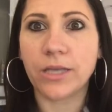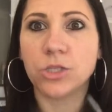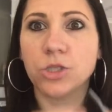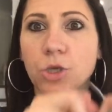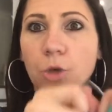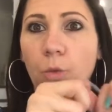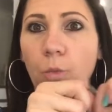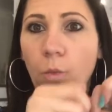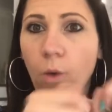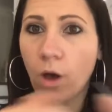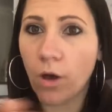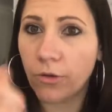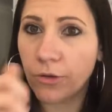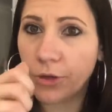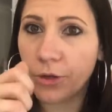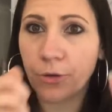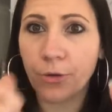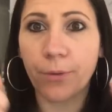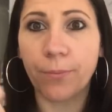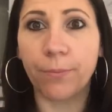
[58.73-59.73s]
So while
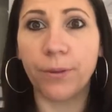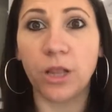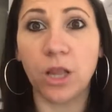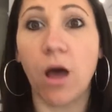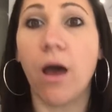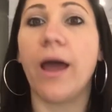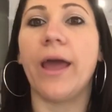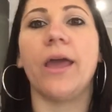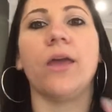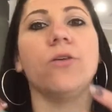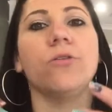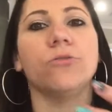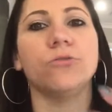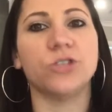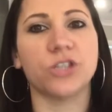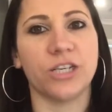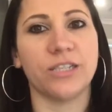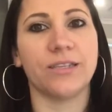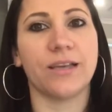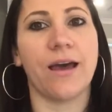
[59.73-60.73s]
you're applying, you
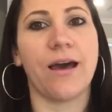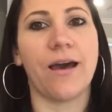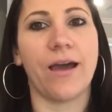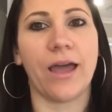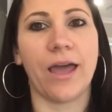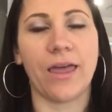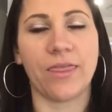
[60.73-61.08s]
just can't